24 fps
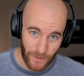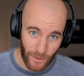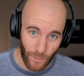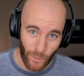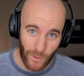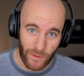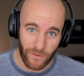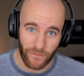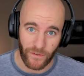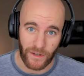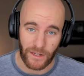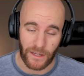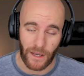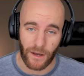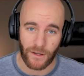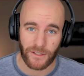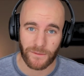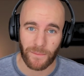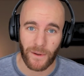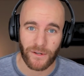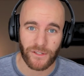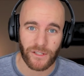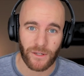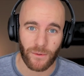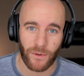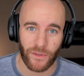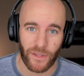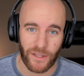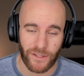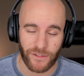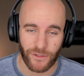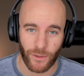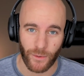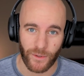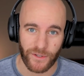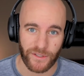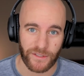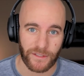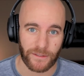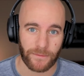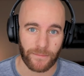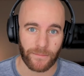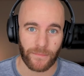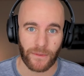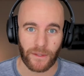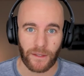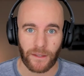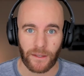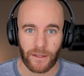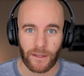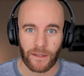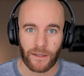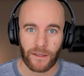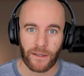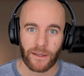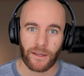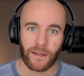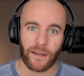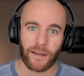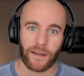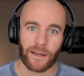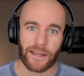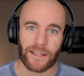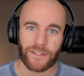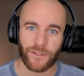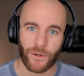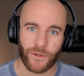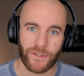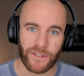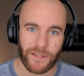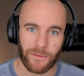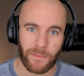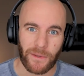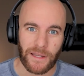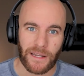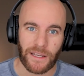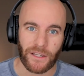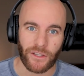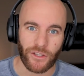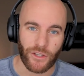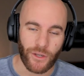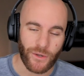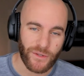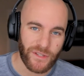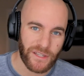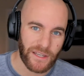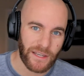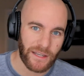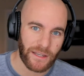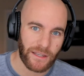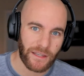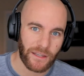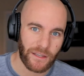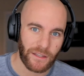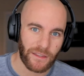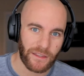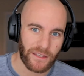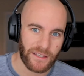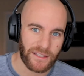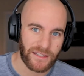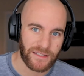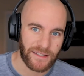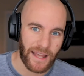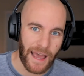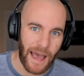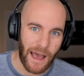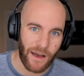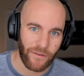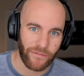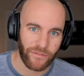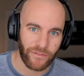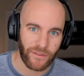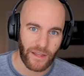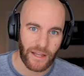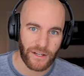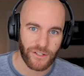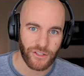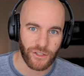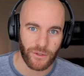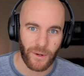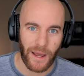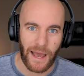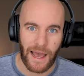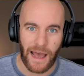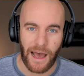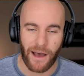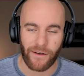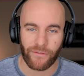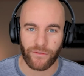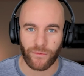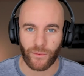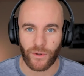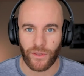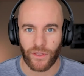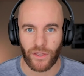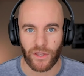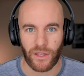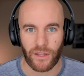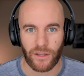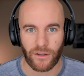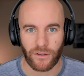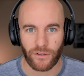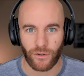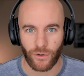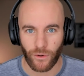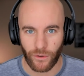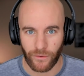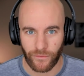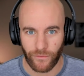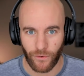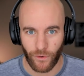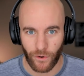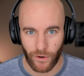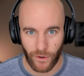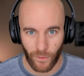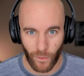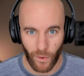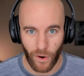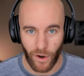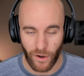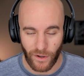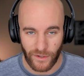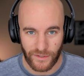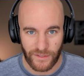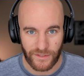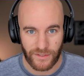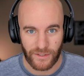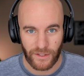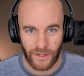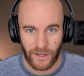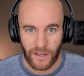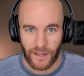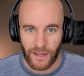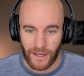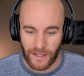with video, especially with insourcing, insourcing meaning using the staff that you have within your four walls.